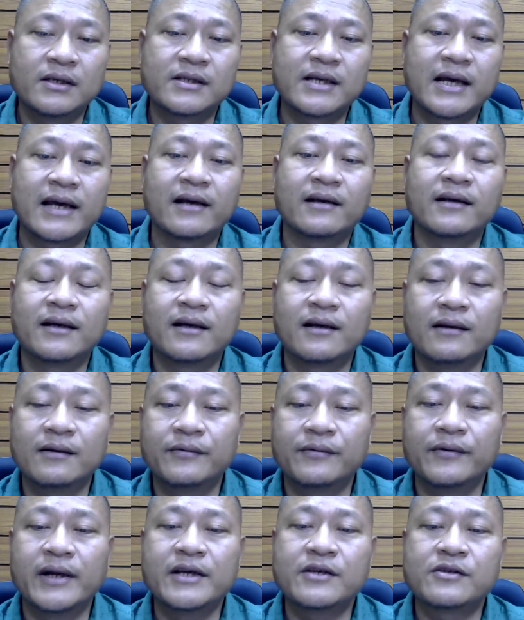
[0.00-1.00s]

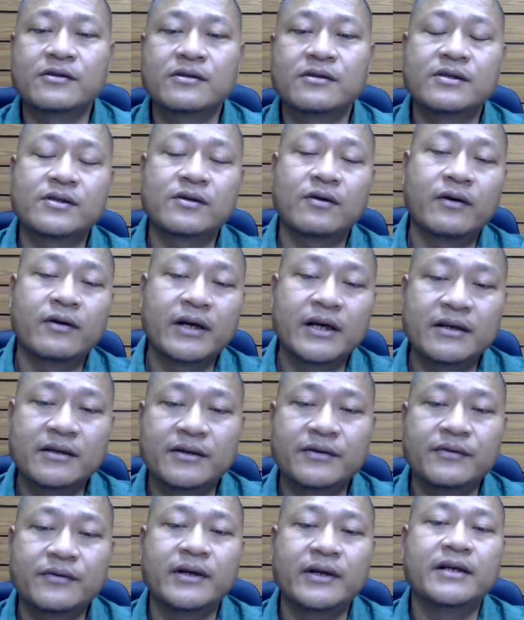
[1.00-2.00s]
cyclical relations or
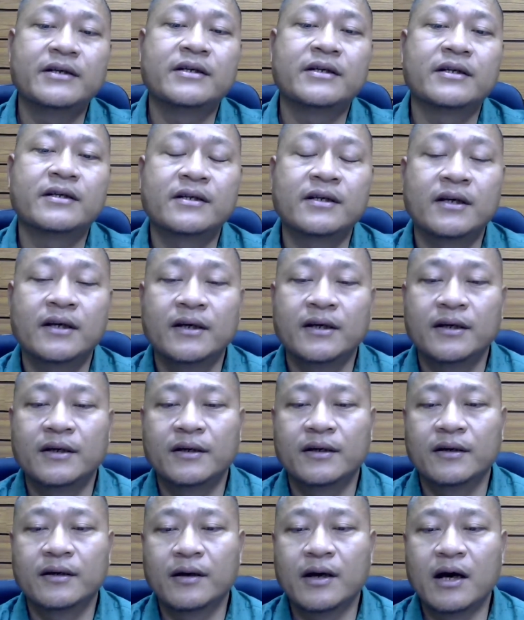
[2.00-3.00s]
interrelated
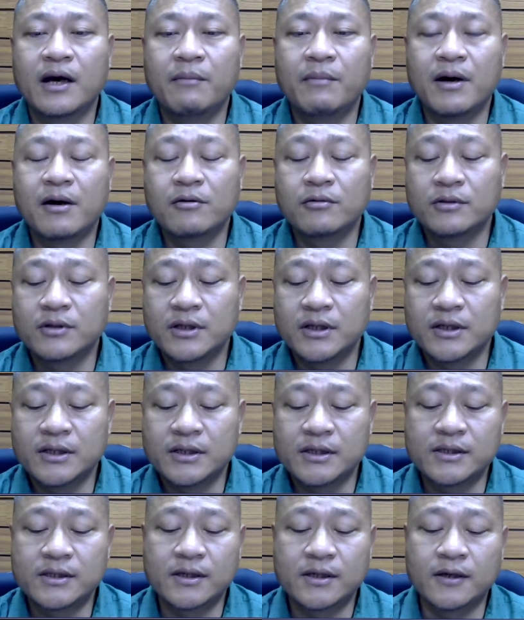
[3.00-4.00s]
about
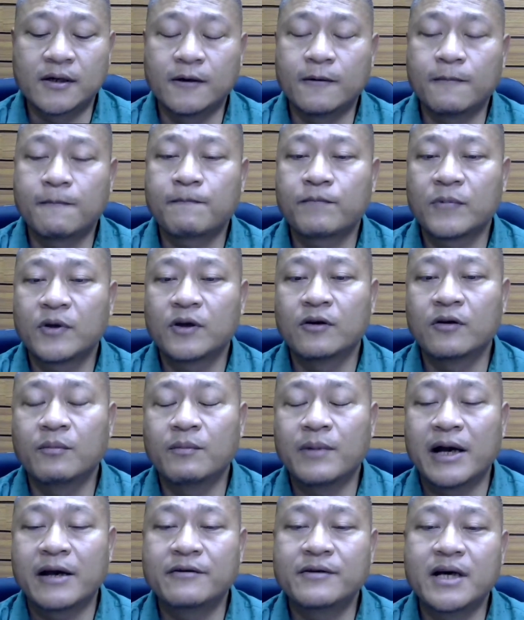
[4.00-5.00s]
these
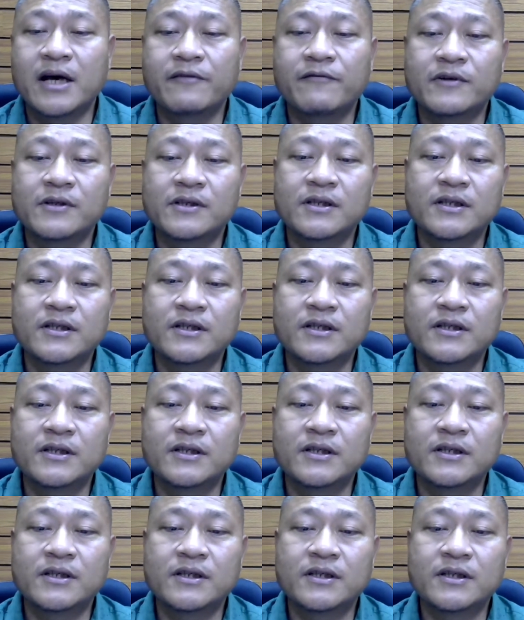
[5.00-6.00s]
biodiversity,
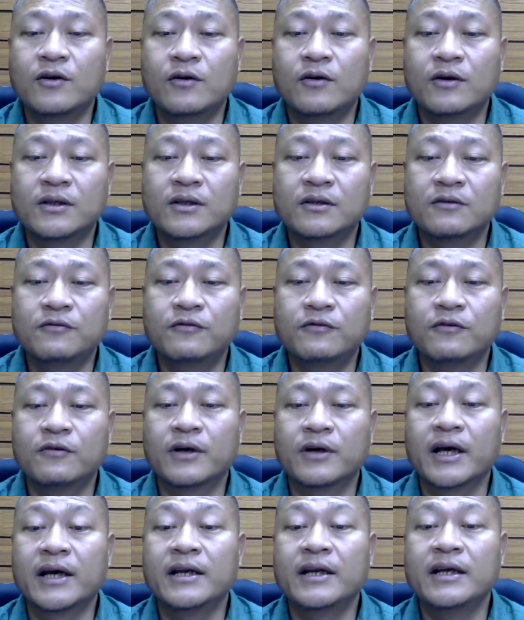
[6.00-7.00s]
in order
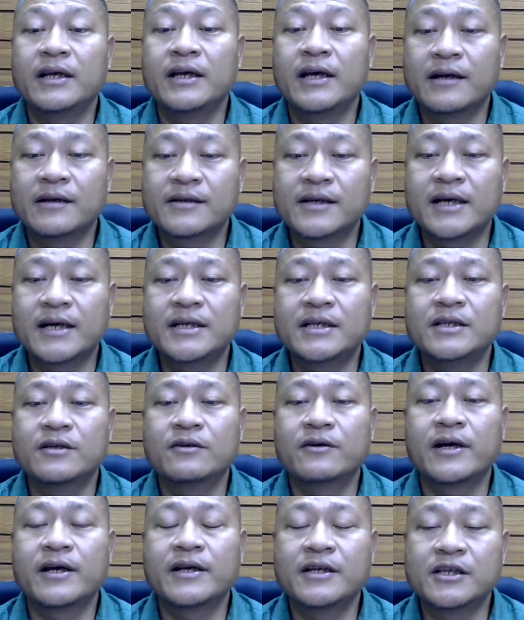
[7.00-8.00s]
for any
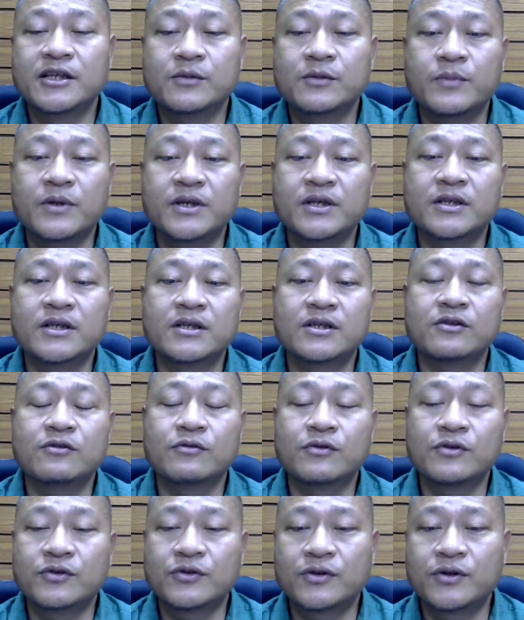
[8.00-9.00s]
entity or any species
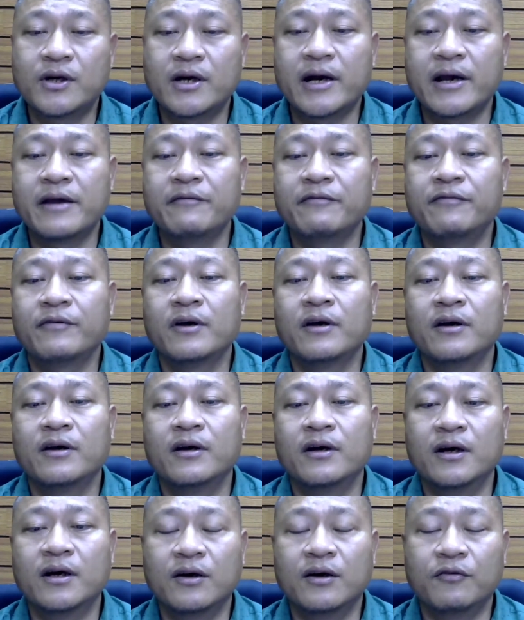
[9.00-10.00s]
to thrive,
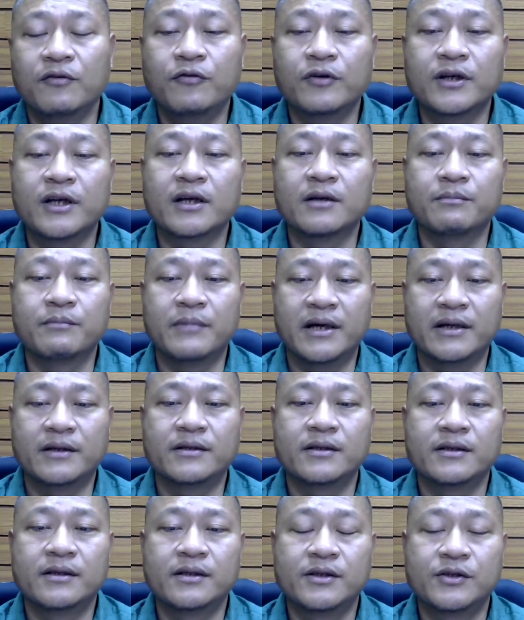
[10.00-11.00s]
for that
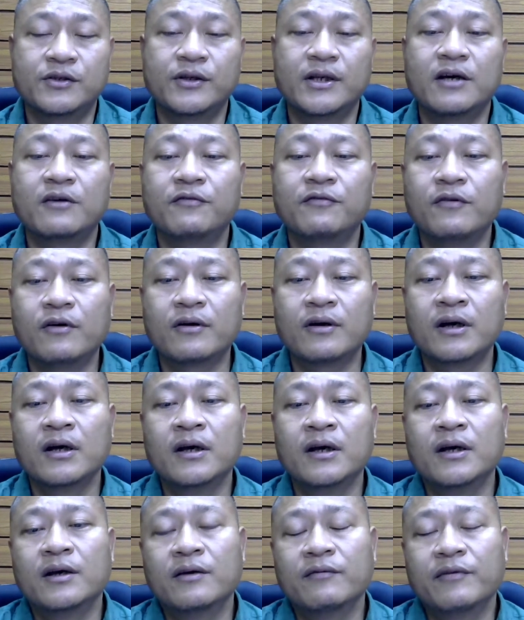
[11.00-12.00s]
matter. So
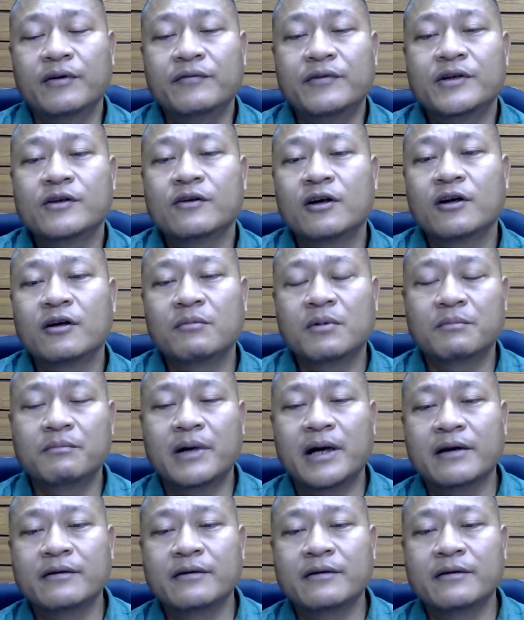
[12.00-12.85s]
therefore, when we talk about